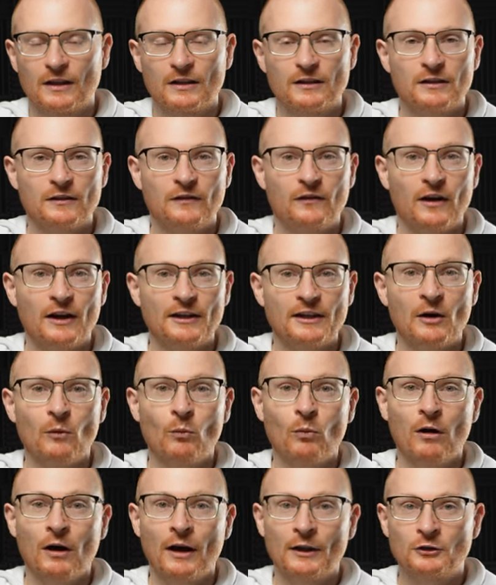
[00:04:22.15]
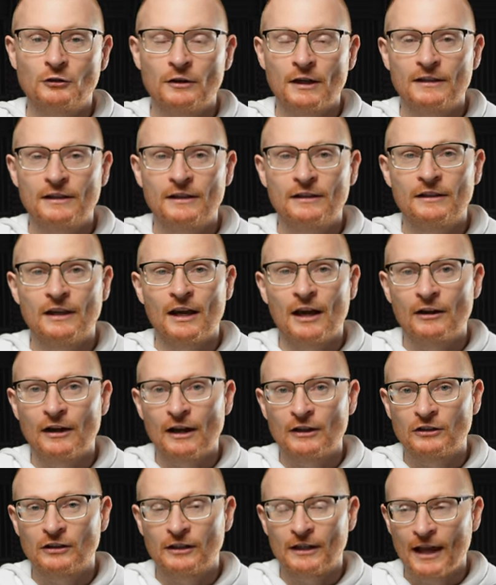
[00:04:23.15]
To find out what addresses are
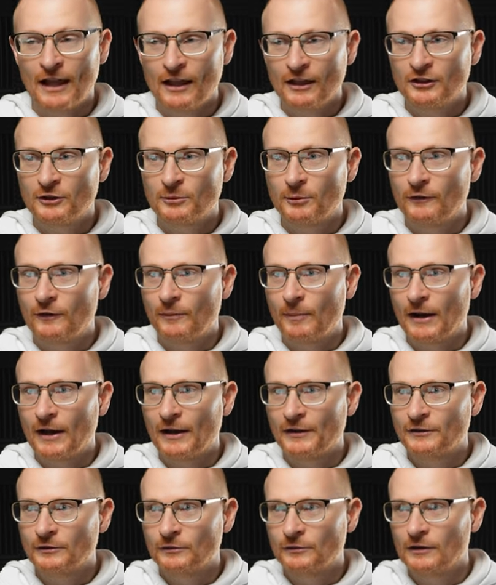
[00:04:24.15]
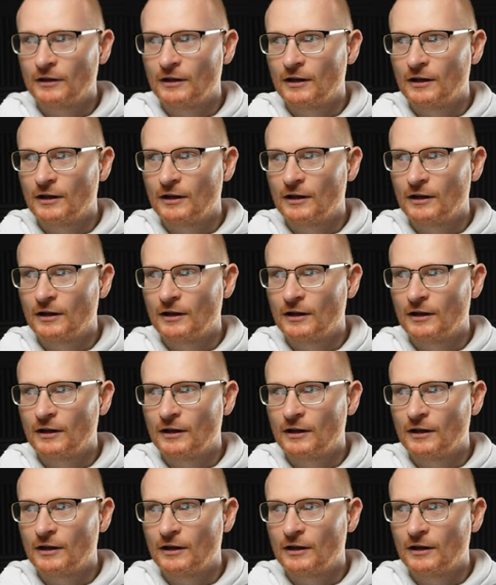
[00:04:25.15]
actually eligible for parcl,